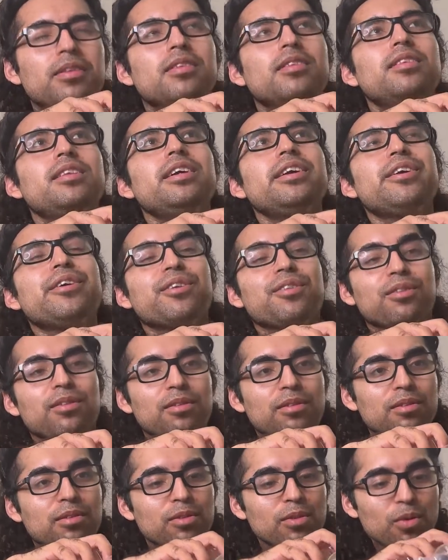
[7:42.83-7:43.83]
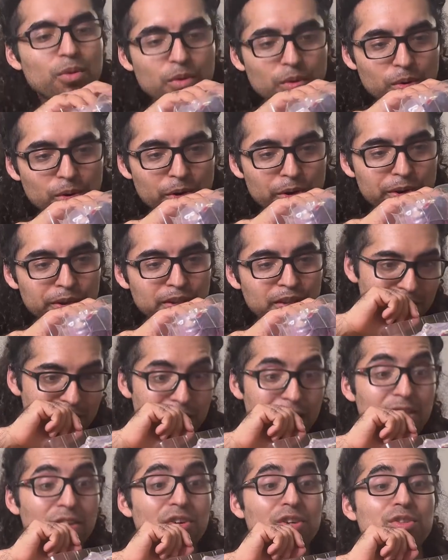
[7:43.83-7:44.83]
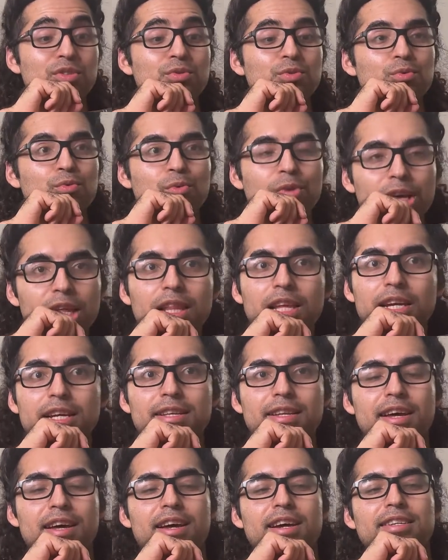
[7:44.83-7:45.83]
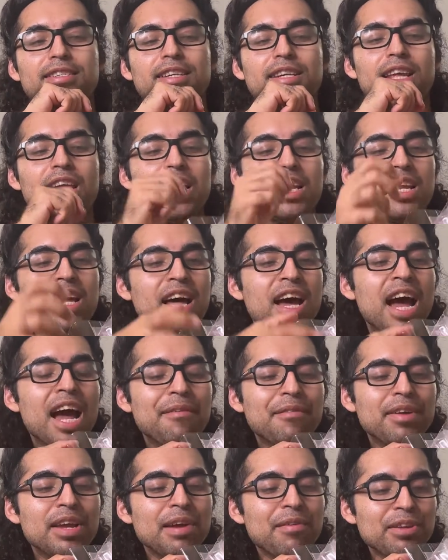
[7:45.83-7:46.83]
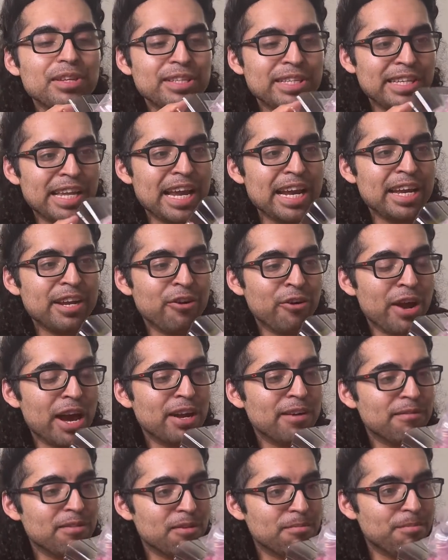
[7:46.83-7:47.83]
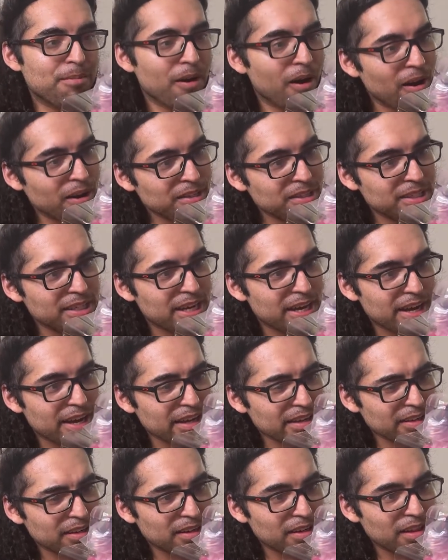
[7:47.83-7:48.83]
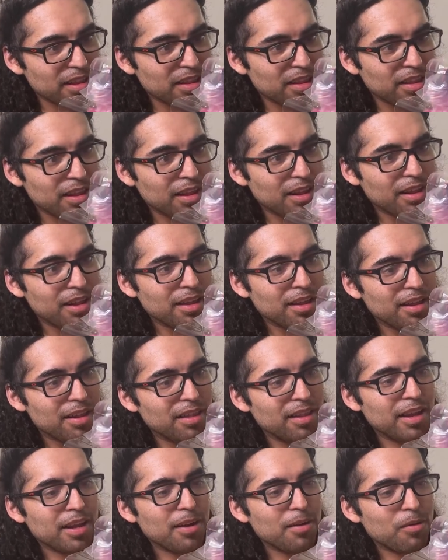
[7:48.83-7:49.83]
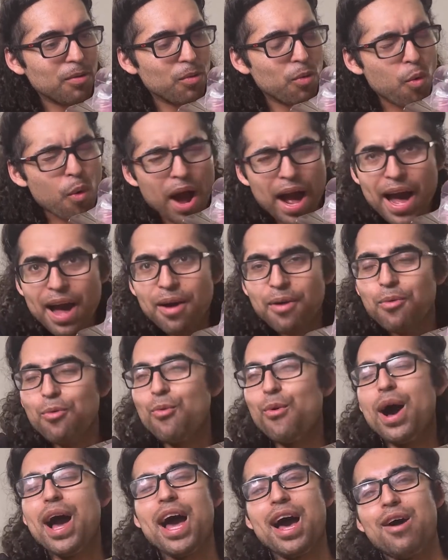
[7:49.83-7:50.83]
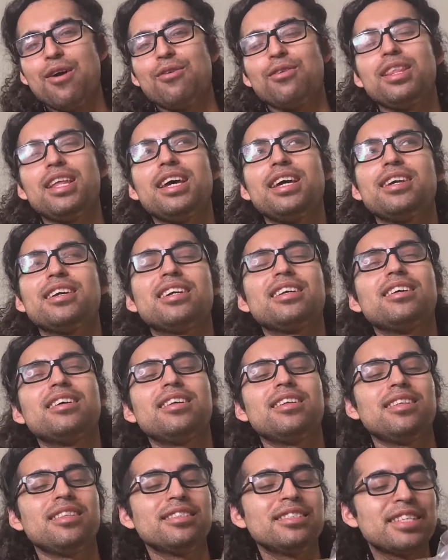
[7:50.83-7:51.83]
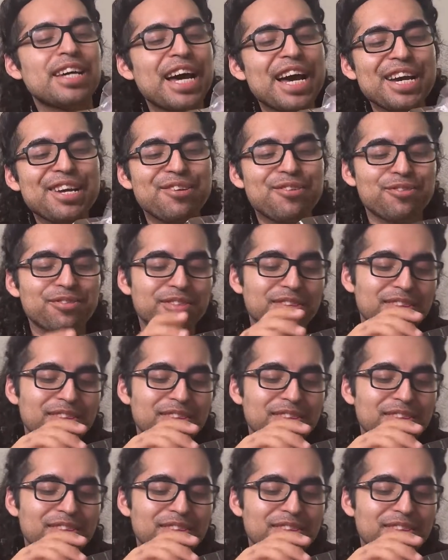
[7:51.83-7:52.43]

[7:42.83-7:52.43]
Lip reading: Dear Lord, she looks really nice, and I haven't even taken her out of the box yet. Like, wow, like Taito.